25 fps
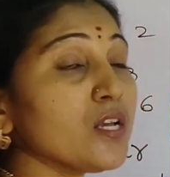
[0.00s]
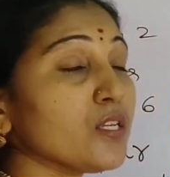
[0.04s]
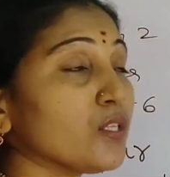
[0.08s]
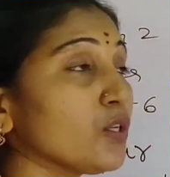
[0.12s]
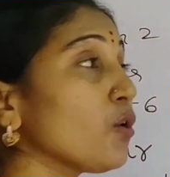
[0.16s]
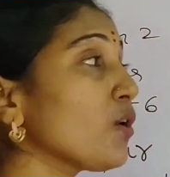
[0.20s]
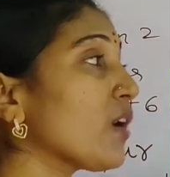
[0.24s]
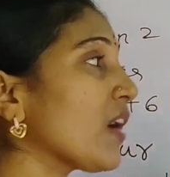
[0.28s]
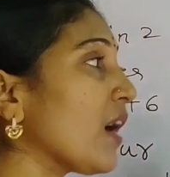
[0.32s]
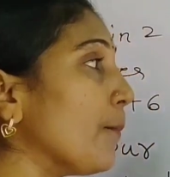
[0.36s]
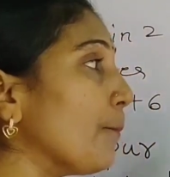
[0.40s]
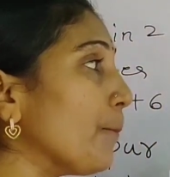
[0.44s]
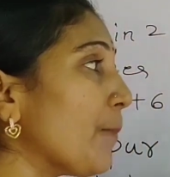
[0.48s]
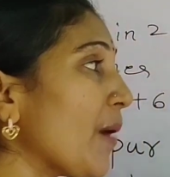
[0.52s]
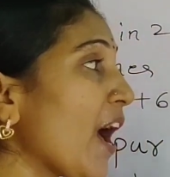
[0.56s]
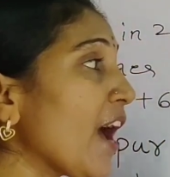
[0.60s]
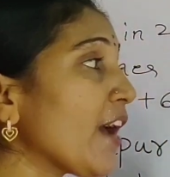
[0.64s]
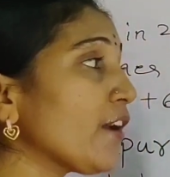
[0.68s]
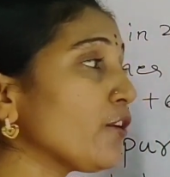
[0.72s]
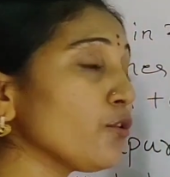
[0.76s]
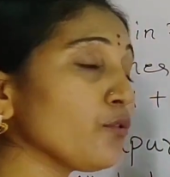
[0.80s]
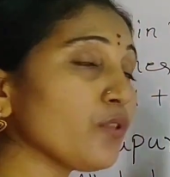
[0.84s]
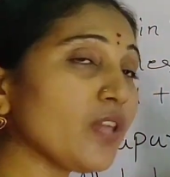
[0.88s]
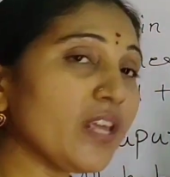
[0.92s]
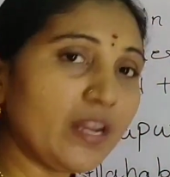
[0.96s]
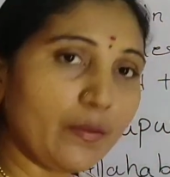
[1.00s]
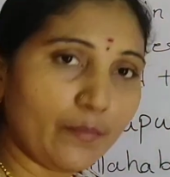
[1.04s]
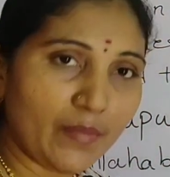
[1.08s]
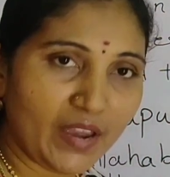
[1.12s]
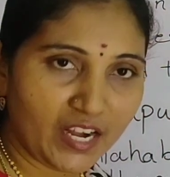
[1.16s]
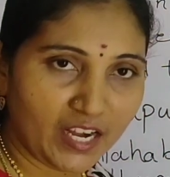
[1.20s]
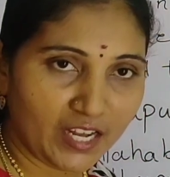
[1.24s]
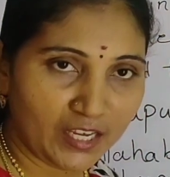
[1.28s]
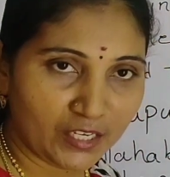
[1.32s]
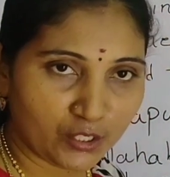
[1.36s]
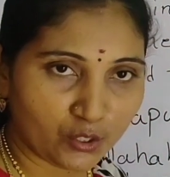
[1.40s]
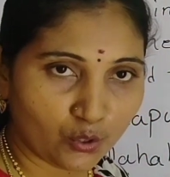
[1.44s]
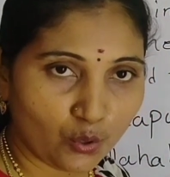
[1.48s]
So, compared to the
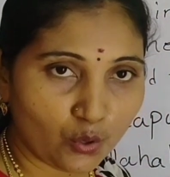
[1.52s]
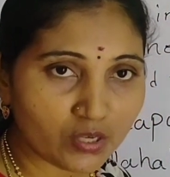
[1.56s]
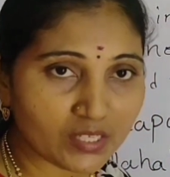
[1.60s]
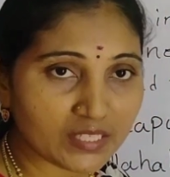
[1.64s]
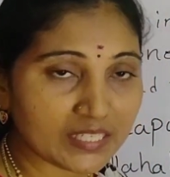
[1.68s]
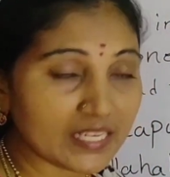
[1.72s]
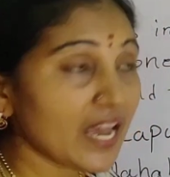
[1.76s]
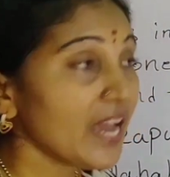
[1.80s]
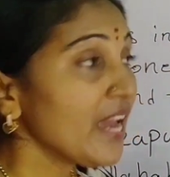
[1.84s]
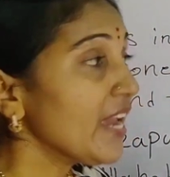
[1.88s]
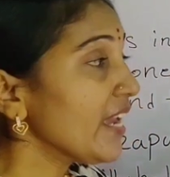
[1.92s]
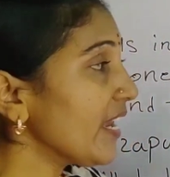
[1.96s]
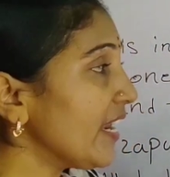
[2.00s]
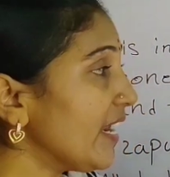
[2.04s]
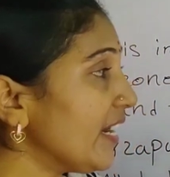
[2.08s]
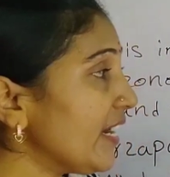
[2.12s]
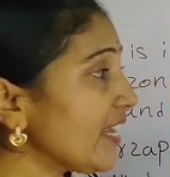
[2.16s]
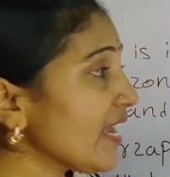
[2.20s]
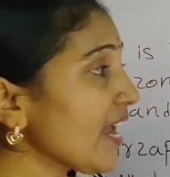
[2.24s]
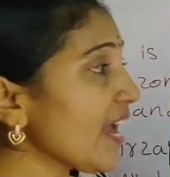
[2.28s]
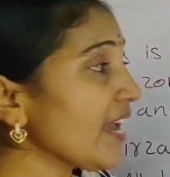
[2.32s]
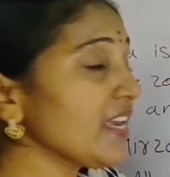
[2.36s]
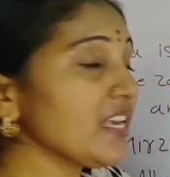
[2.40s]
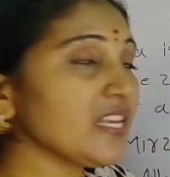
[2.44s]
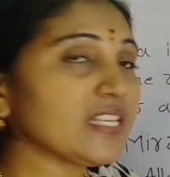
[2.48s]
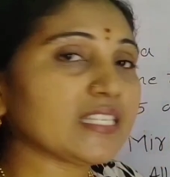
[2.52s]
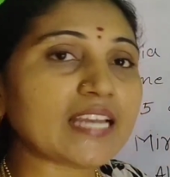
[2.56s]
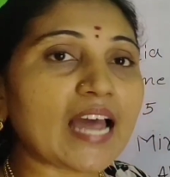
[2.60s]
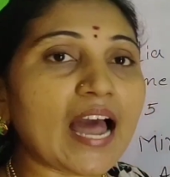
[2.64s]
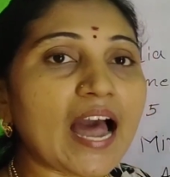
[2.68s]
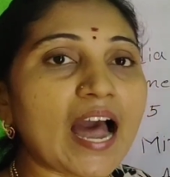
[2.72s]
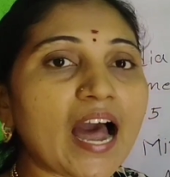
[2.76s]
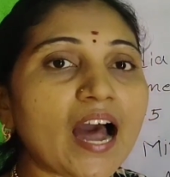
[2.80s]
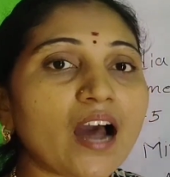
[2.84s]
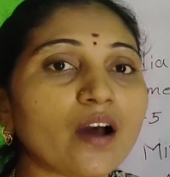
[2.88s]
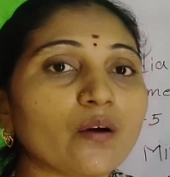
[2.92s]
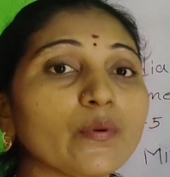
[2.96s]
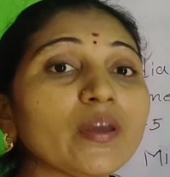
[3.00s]
remaining zones, India is
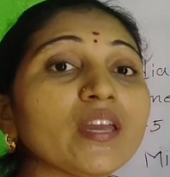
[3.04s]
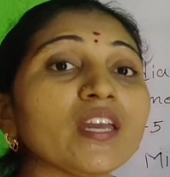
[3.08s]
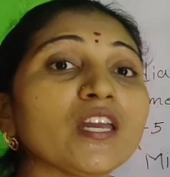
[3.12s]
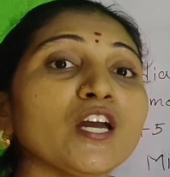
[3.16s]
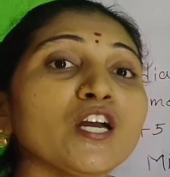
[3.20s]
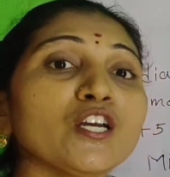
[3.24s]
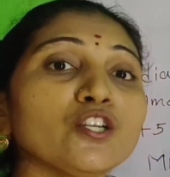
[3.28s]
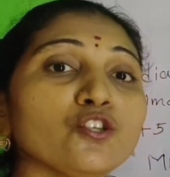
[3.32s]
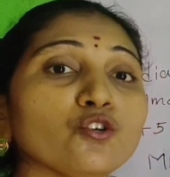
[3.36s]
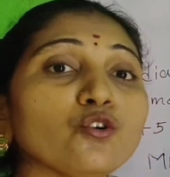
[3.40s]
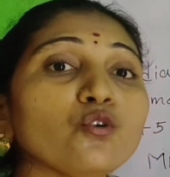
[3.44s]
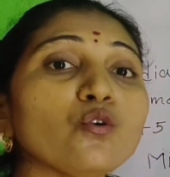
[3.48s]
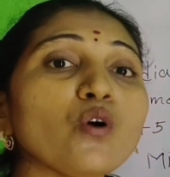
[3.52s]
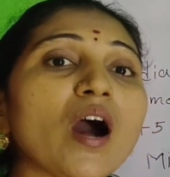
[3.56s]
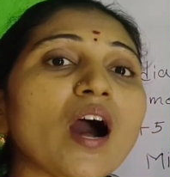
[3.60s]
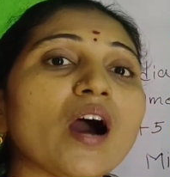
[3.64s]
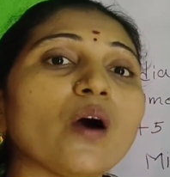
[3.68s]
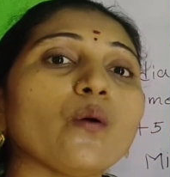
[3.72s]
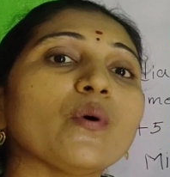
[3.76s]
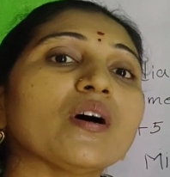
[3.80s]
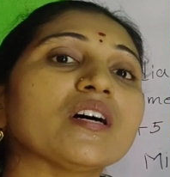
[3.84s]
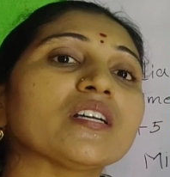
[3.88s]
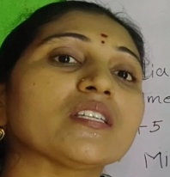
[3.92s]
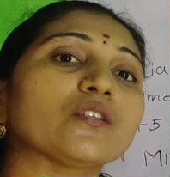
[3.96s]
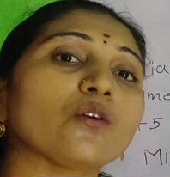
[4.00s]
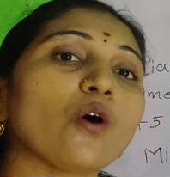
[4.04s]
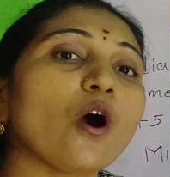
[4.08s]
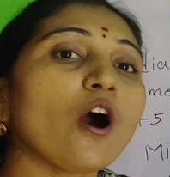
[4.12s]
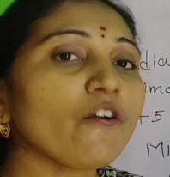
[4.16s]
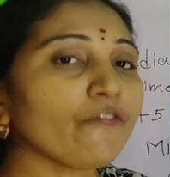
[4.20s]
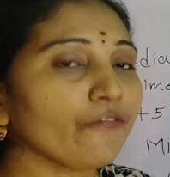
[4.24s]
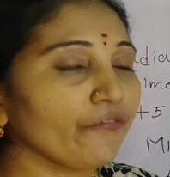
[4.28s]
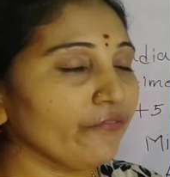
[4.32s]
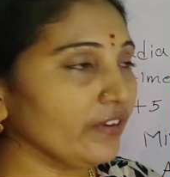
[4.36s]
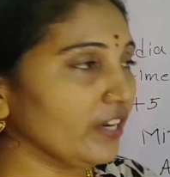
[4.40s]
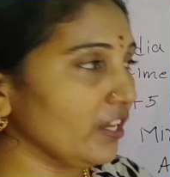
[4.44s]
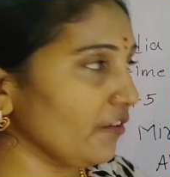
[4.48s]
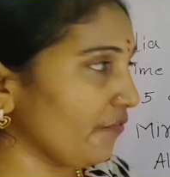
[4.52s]
having 2 hours
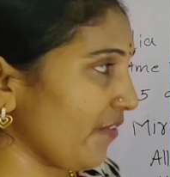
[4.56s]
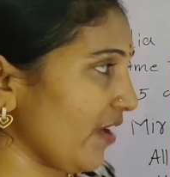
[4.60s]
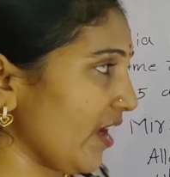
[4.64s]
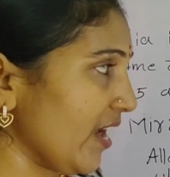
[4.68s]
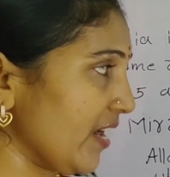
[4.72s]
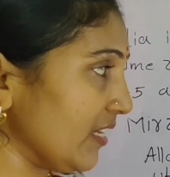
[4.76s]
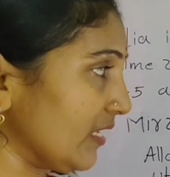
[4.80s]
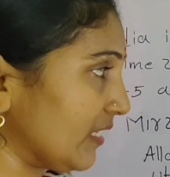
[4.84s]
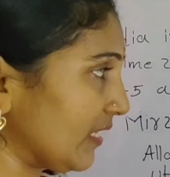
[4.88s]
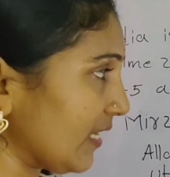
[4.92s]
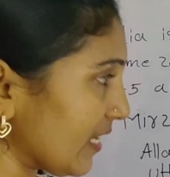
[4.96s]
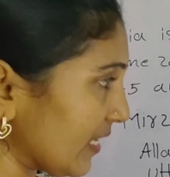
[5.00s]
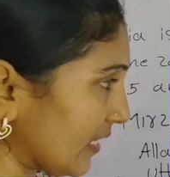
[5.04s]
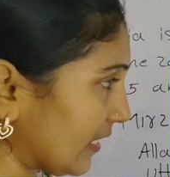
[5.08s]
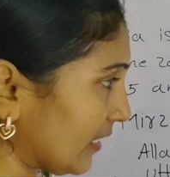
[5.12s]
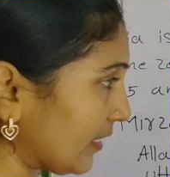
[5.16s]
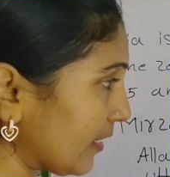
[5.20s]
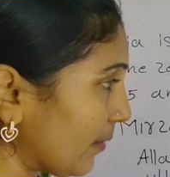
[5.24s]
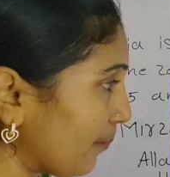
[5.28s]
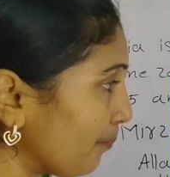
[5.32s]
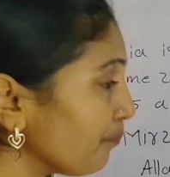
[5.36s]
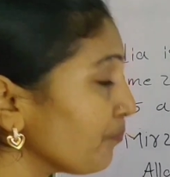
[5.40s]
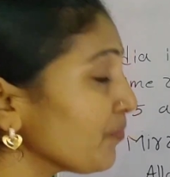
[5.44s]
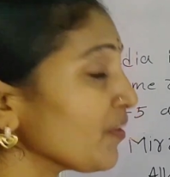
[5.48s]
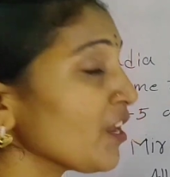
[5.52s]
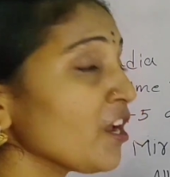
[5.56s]
of differences.